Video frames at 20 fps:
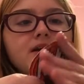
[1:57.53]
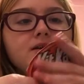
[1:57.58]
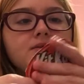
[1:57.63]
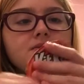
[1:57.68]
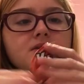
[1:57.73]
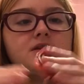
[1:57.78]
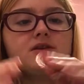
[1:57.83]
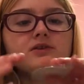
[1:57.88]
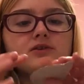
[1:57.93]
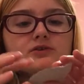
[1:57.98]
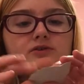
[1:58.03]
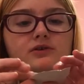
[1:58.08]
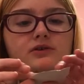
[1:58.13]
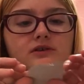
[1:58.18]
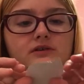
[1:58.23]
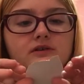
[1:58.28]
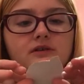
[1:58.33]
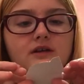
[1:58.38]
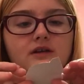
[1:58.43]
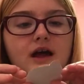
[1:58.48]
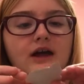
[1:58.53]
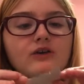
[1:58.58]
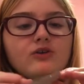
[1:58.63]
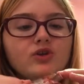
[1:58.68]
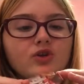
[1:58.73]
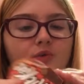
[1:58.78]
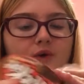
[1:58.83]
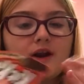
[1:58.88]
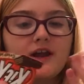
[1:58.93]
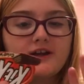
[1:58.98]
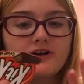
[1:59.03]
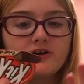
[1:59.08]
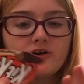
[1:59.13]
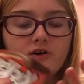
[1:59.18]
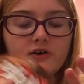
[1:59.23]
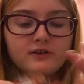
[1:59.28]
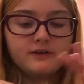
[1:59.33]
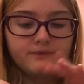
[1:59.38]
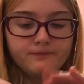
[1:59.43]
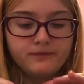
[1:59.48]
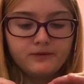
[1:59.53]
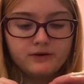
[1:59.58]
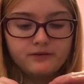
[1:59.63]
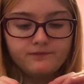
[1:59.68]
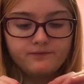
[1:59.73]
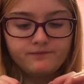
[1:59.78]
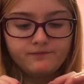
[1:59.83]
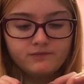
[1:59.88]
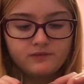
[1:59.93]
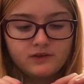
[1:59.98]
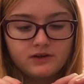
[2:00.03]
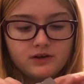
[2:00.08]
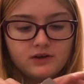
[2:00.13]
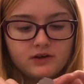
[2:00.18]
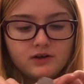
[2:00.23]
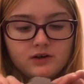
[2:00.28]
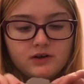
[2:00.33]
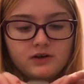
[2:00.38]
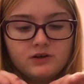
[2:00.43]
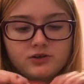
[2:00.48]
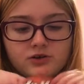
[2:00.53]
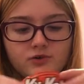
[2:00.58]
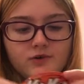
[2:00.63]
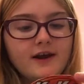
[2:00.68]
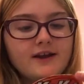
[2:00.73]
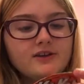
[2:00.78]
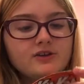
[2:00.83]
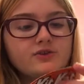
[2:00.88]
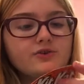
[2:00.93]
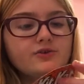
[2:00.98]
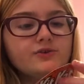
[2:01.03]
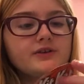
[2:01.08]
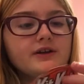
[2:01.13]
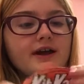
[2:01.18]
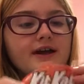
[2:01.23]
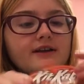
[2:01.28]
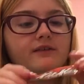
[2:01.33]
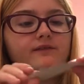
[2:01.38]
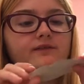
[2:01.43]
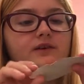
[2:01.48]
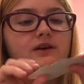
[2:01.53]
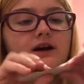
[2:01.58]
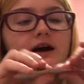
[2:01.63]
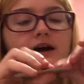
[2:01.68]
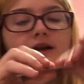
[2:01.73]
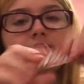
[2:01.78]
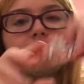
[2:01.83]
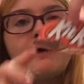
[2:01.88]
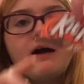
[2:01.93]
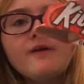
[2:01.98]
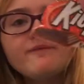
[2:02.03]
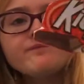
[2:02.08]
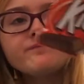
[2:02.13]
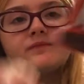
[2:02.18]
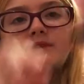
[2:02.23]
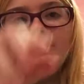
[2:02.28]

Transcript: them into I don't know what I call them, but. So what I do is I cut them out.